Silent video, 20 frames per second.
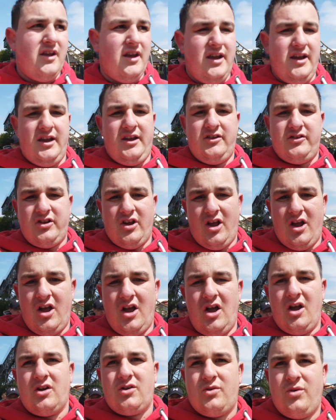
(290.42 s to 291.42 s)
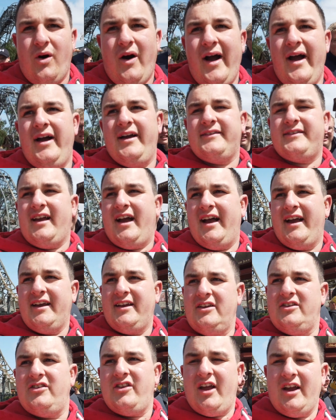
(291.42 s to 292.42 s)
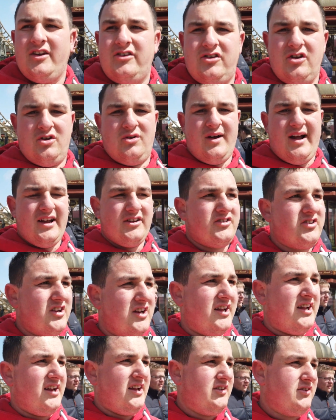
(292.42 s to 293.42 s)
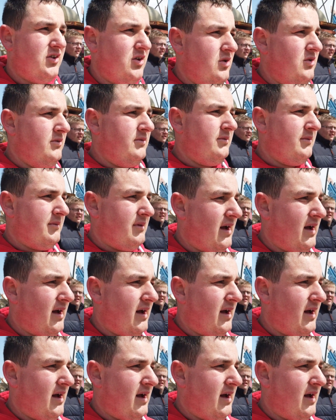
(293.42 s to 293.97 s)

these quieter days they do actually do